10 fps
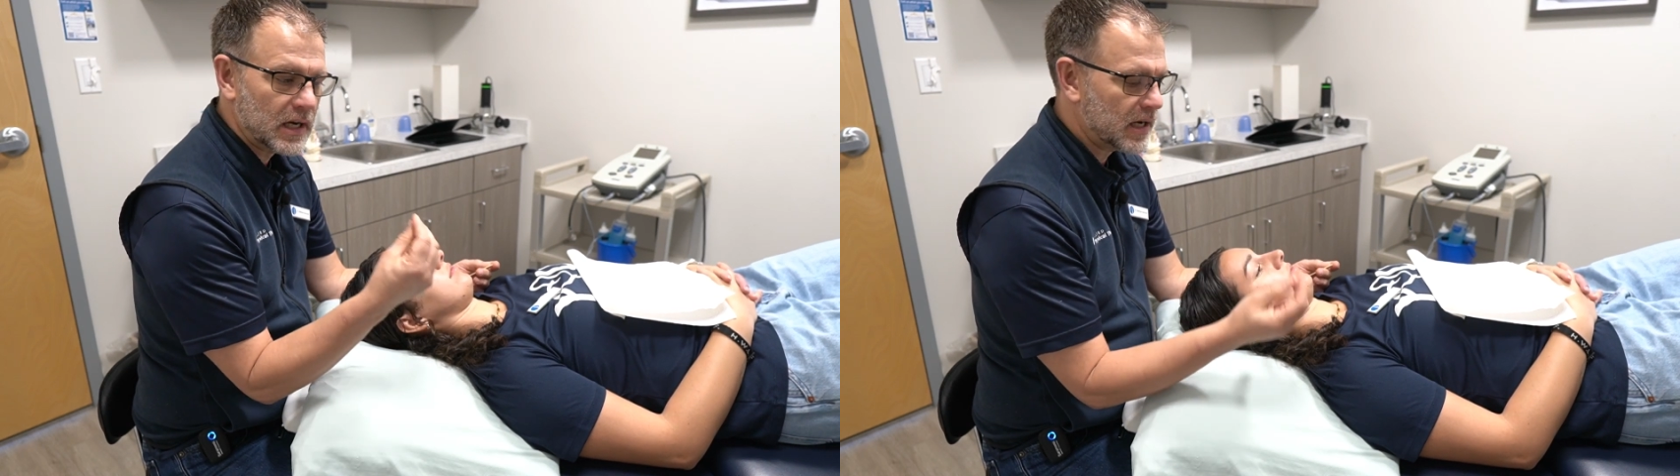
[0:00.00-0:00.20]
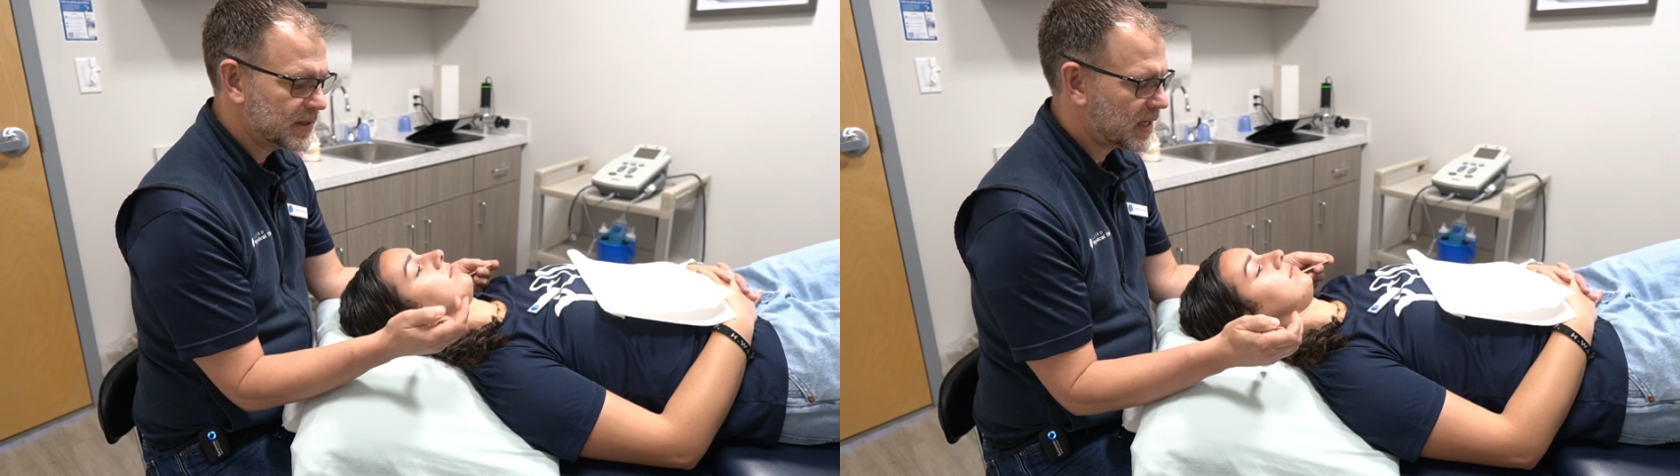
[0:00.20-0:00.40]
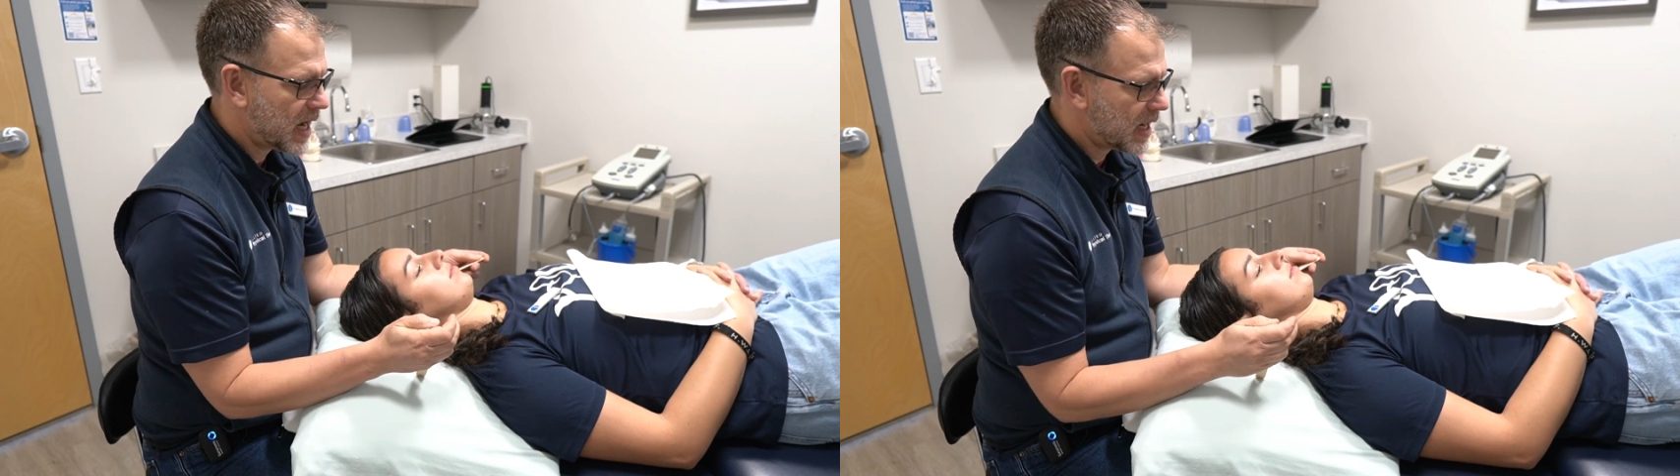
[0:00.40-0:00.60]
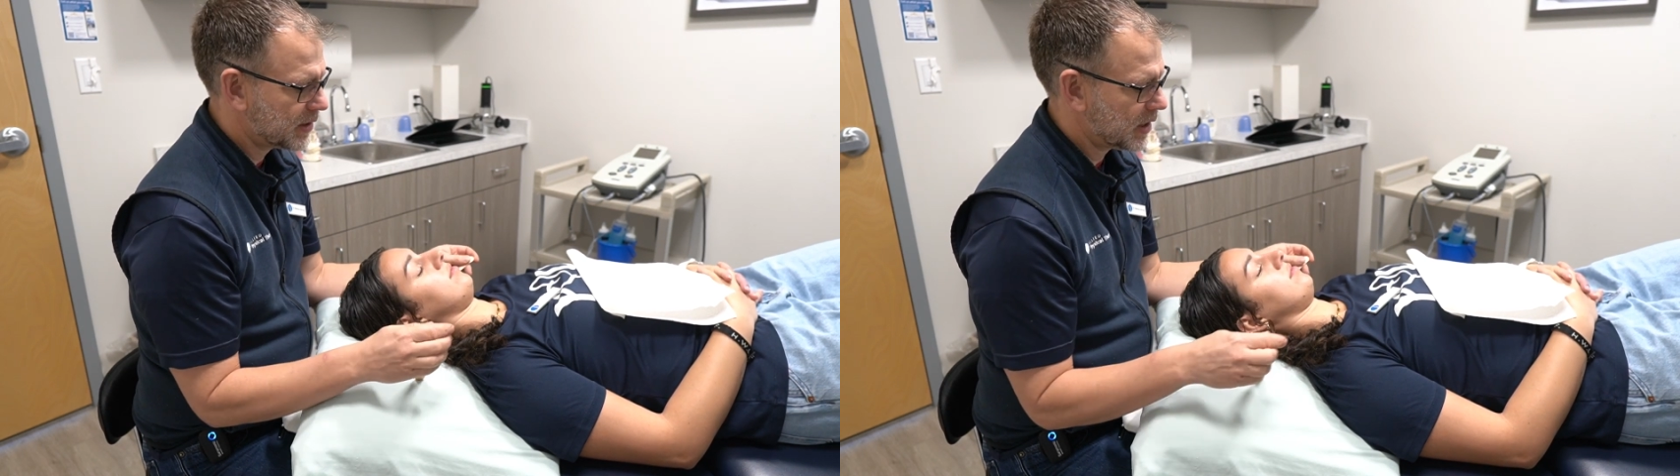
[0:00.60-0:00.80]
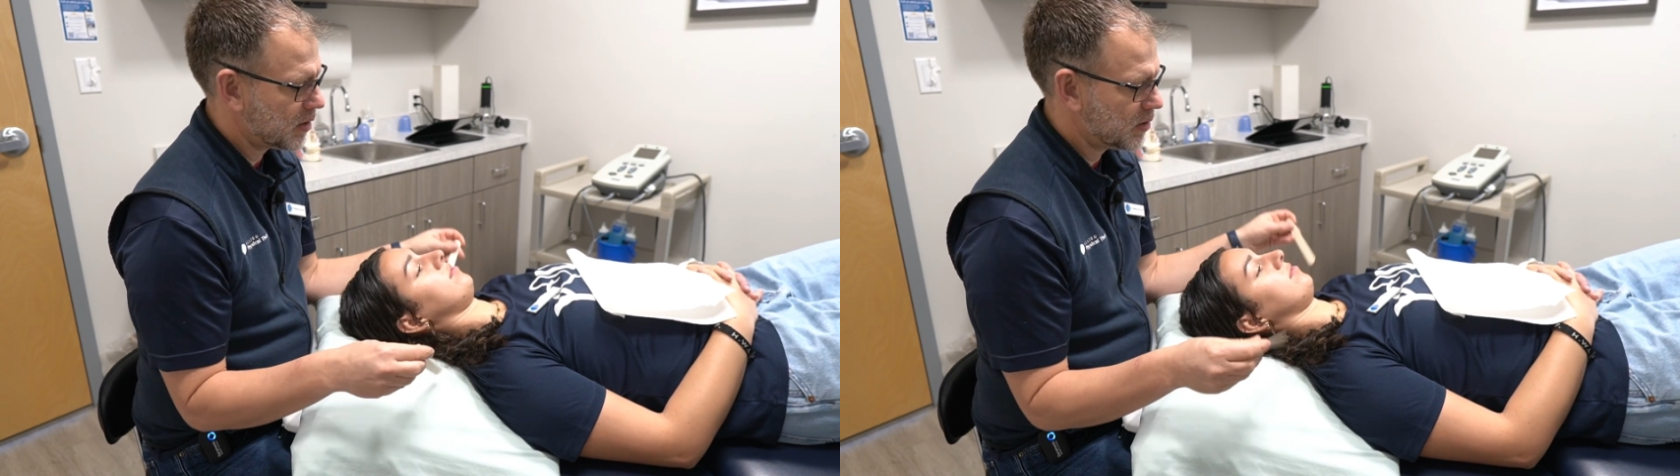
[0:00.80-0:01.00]

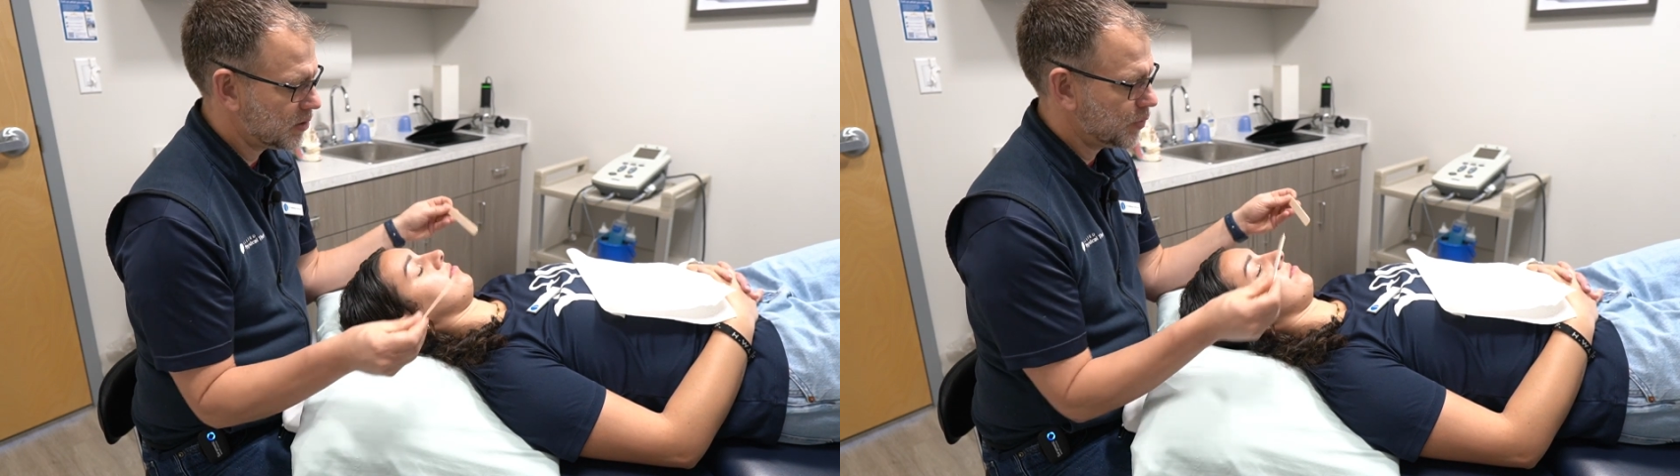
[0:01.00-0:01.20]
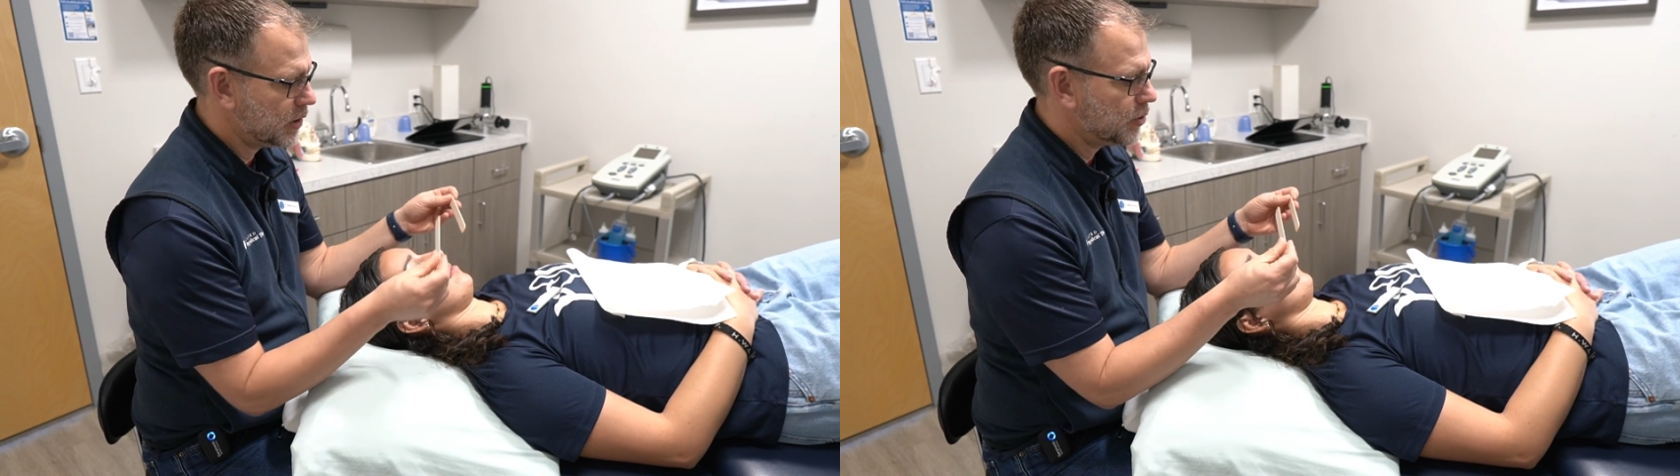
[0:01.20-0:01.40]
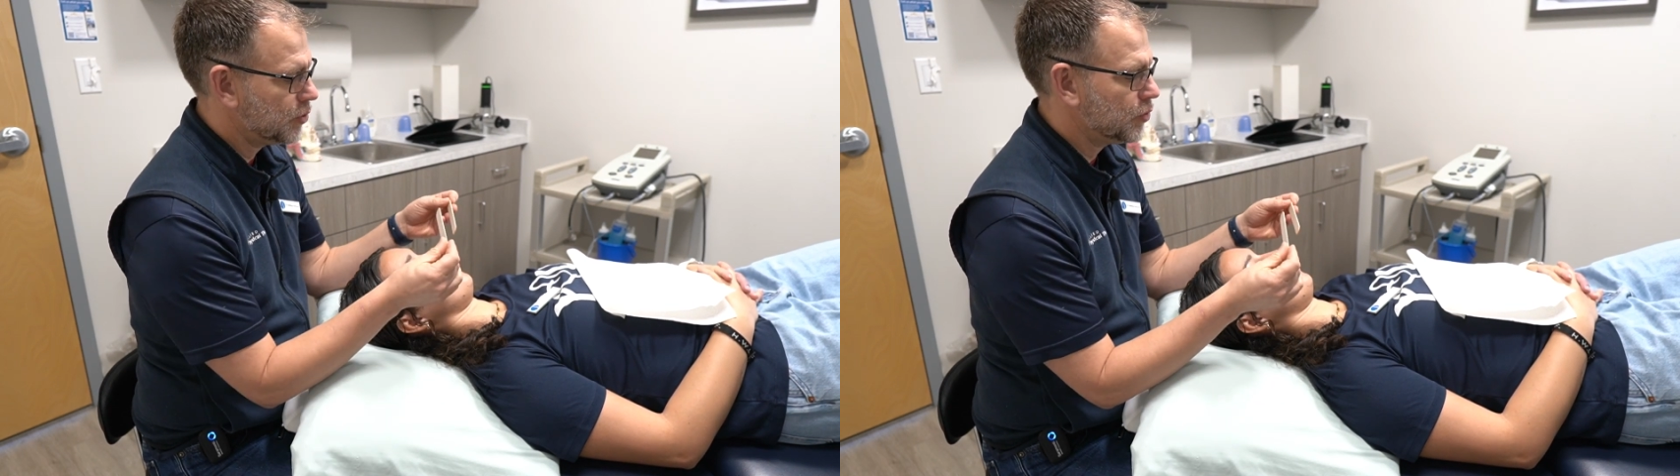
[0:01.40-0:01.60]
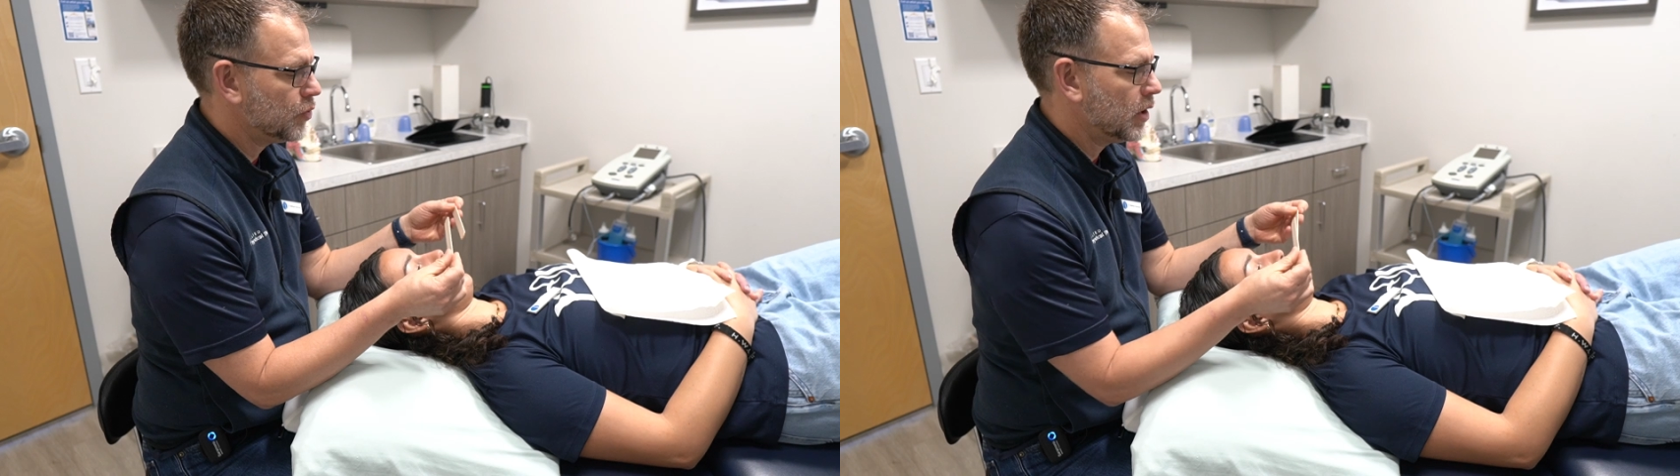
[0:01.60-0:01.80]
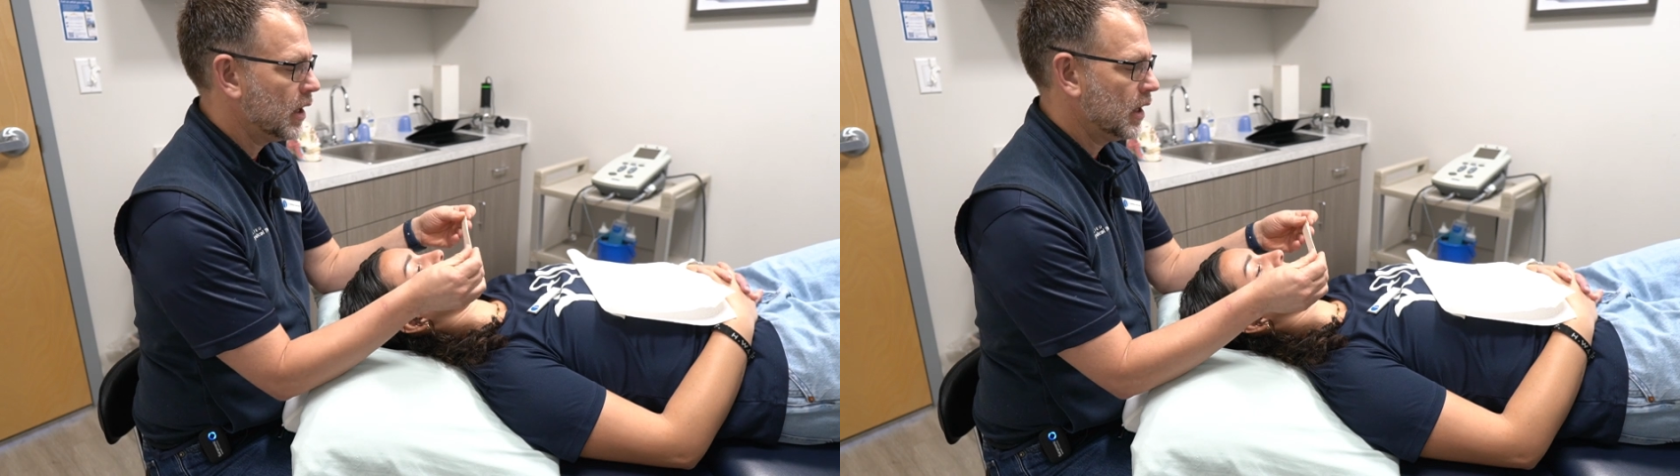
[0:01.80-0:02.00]
contact there is we
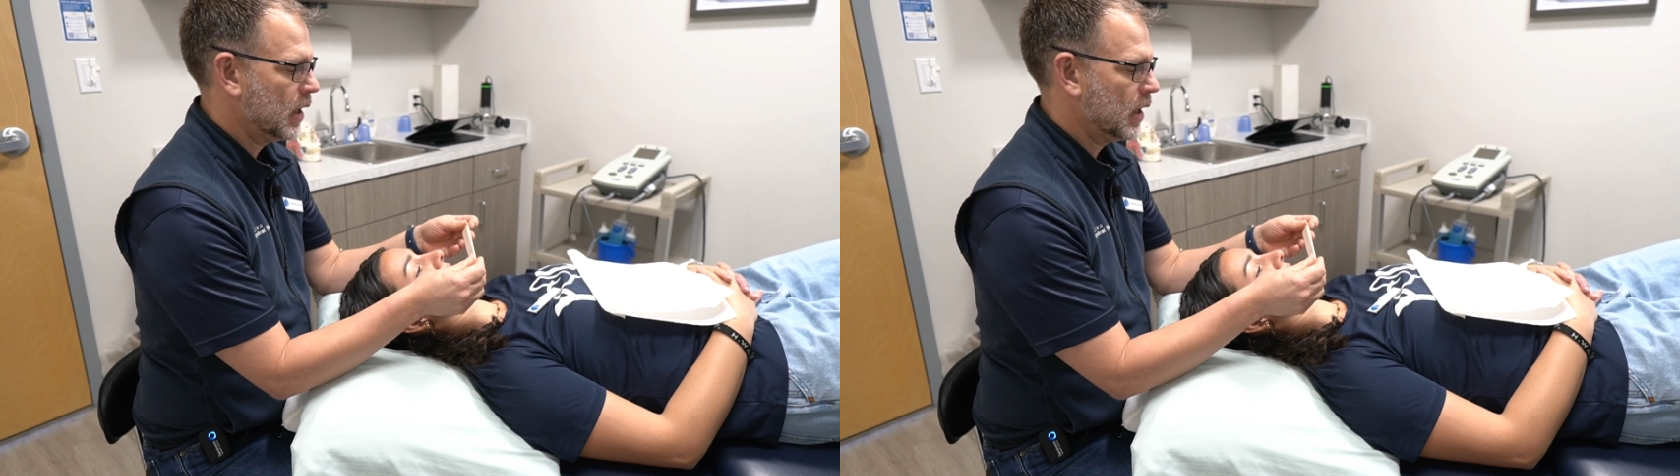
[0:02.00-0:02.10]
do